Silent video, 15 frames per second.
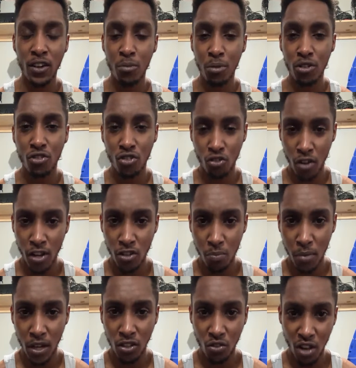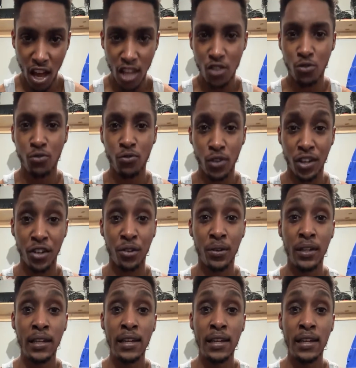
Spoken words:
But stretch based on how you feel.